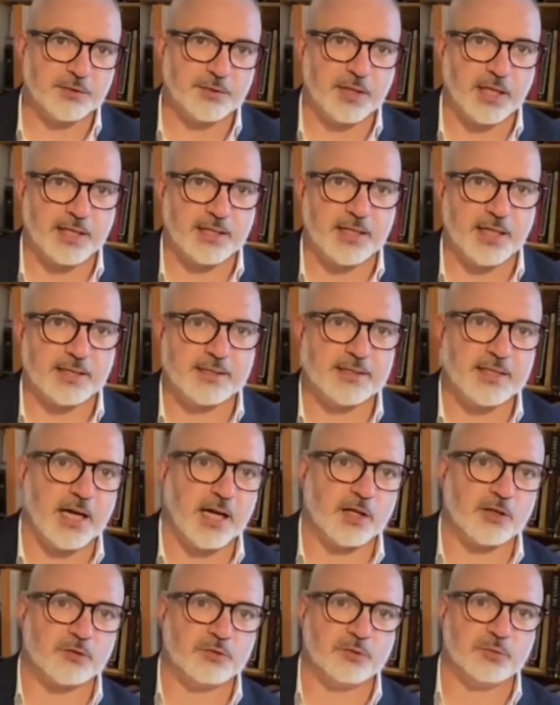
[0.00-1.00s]
You get that
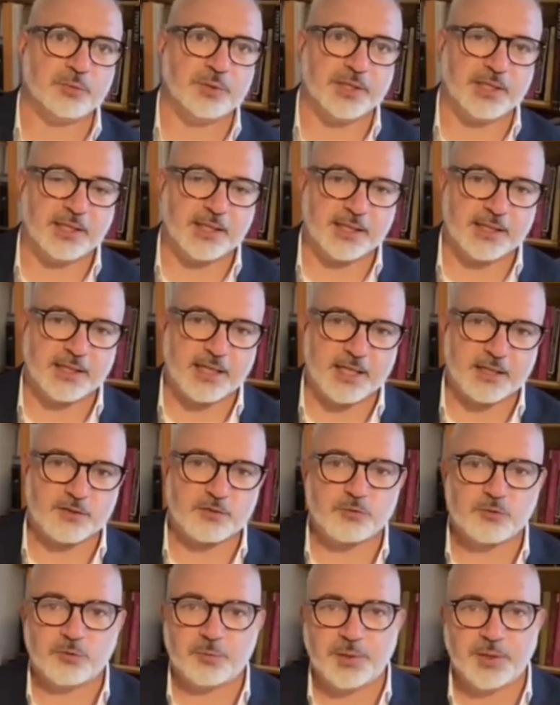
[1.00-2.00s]
dark ruby and that
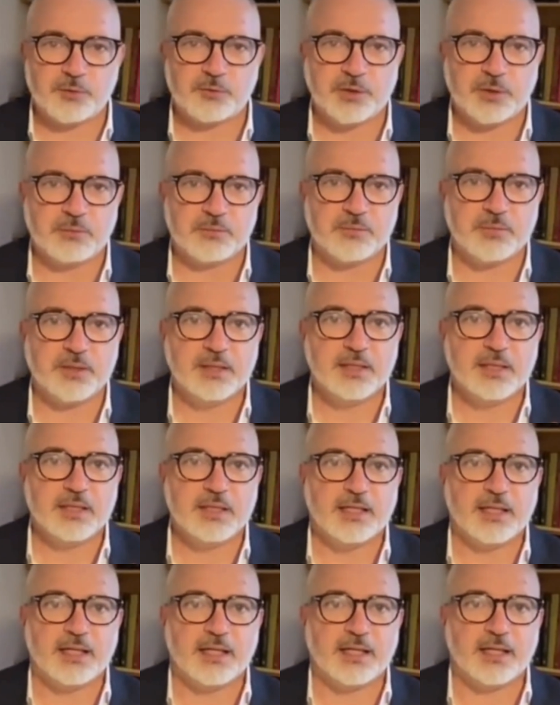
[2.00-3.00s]
ruby rim.
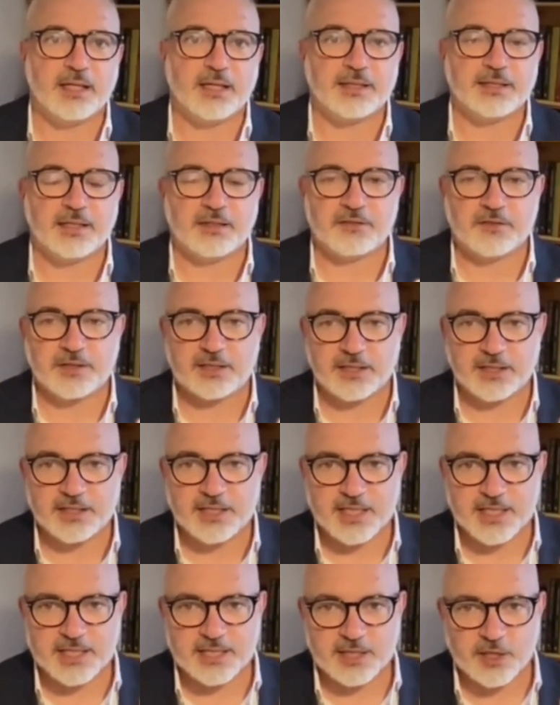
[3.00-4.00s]
Definitely
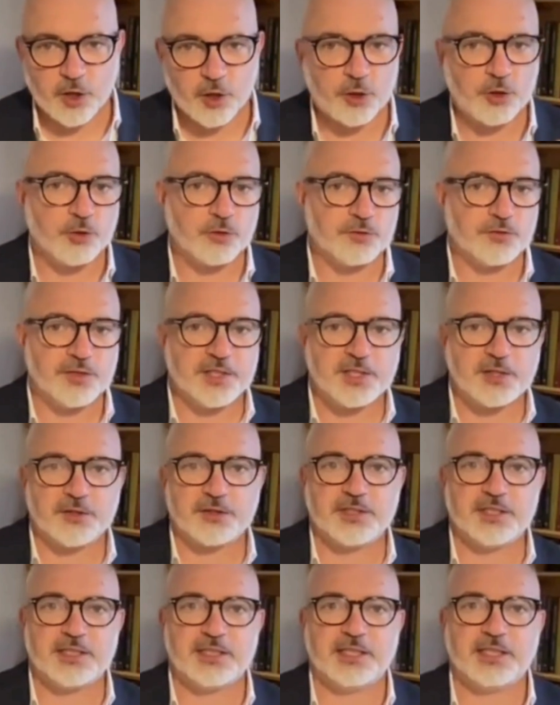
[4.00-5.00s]
the color
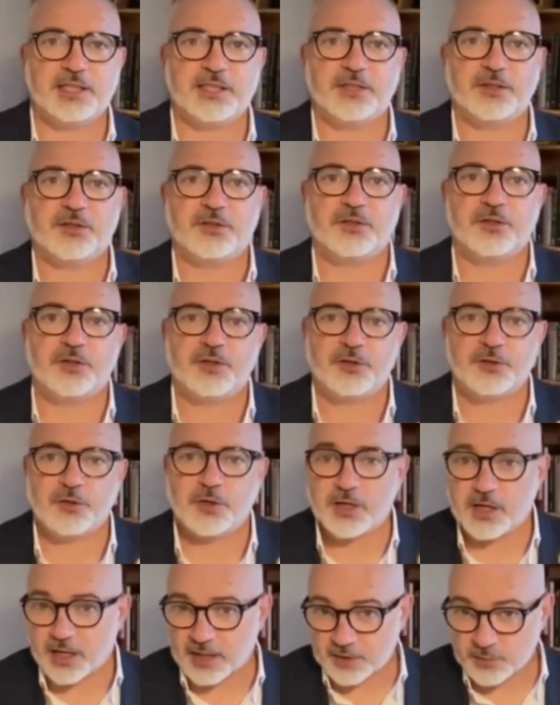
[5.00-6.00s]
viscosity on the
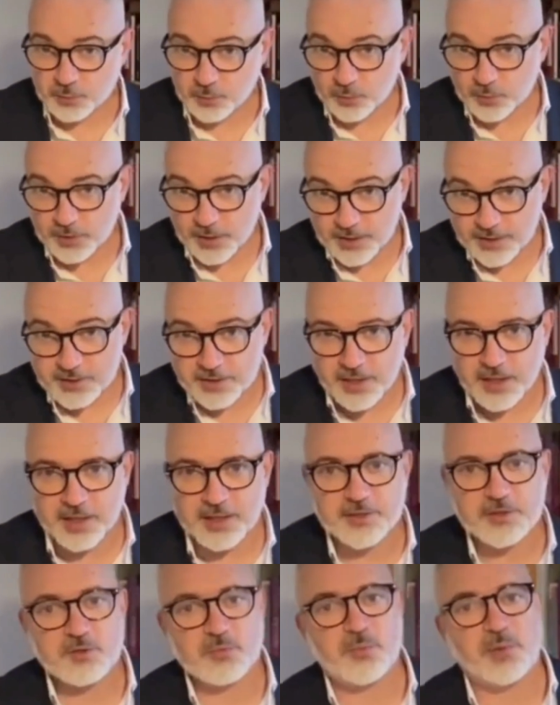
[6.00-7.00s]
glass wall
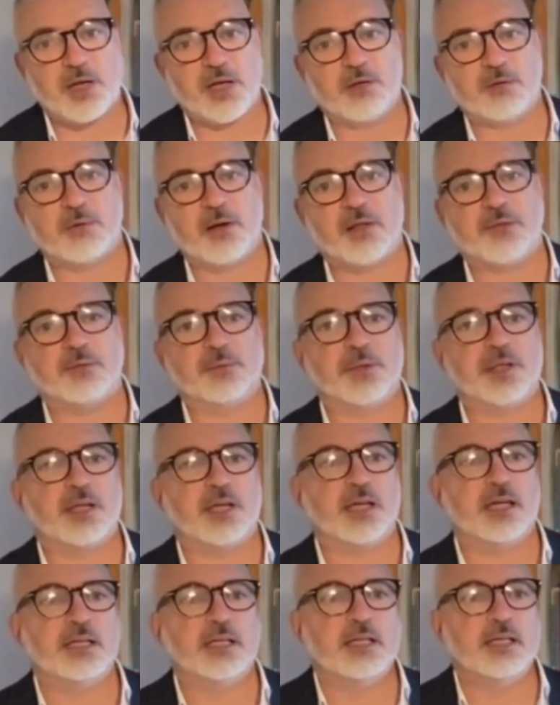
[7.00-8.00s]
as you play around with
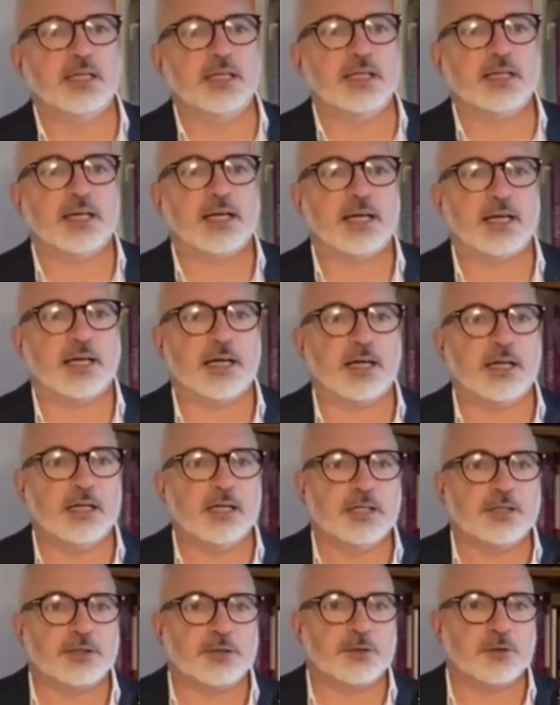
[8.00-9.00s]
it.
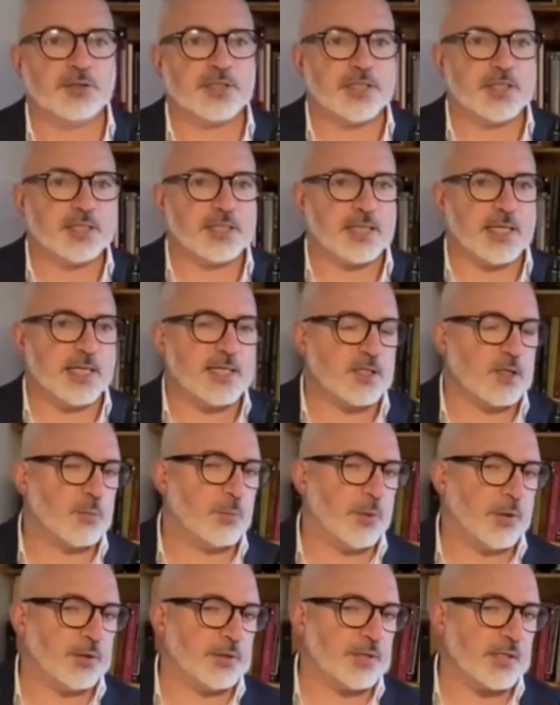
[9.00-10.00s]
The nose is
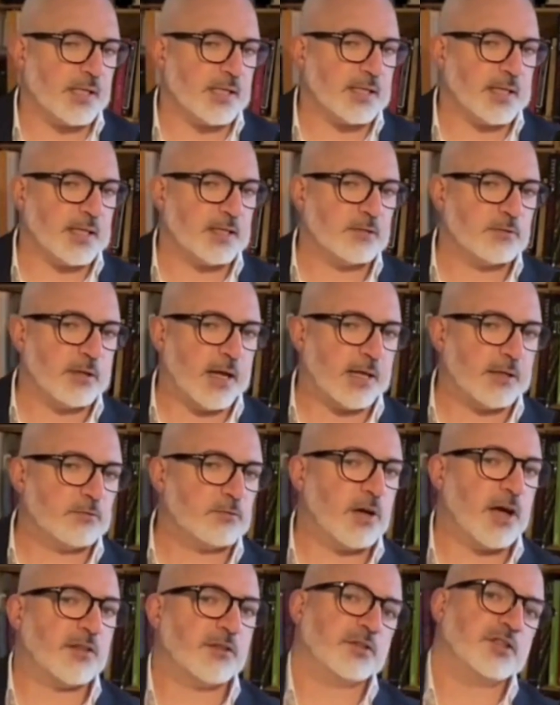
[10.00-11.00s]
opened and
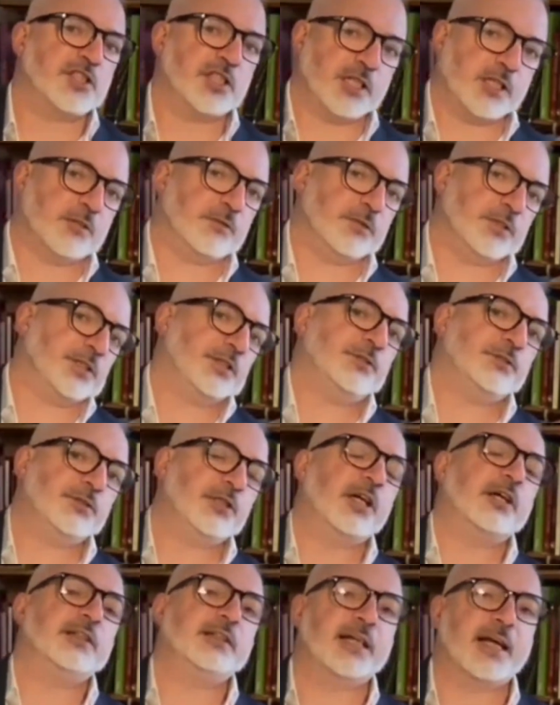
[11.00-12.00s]
rather generous. You've
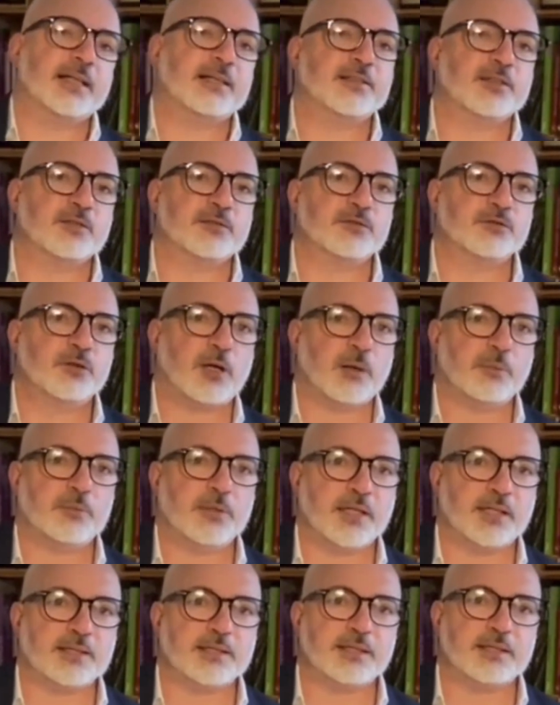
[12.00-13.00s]
got that sort of
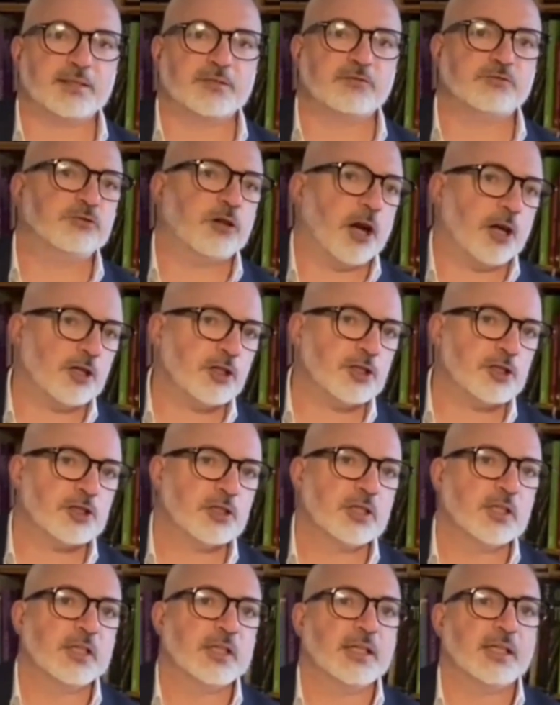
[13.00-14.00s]
ripeness. It's fresh.
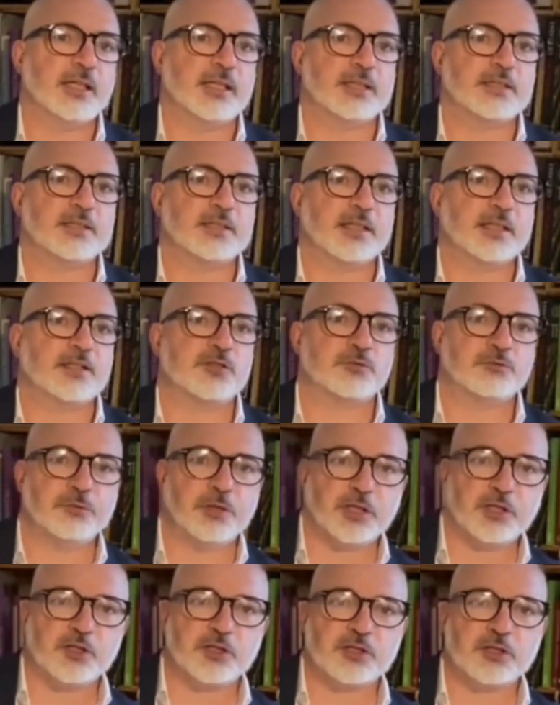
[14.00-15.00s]
It's
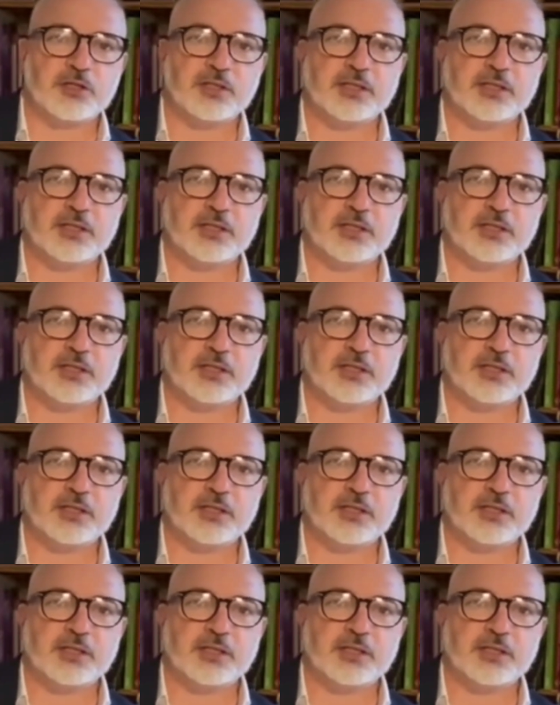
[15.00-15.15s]
rich.